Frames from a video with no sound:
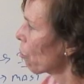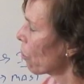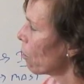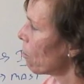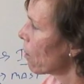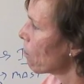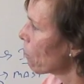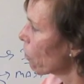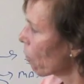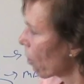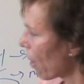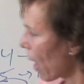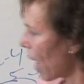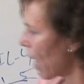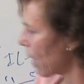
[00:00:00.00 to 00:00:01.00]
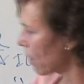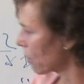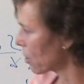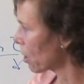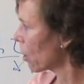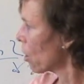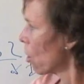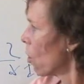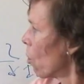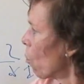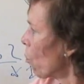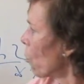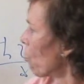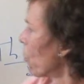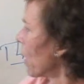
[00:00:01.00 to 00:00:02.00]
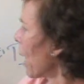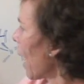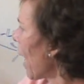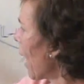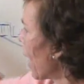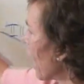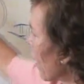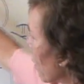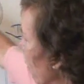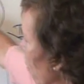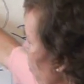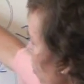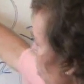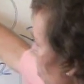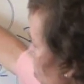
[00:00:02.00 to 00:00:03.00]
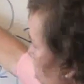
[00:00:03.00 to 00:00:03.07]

remember that when we had the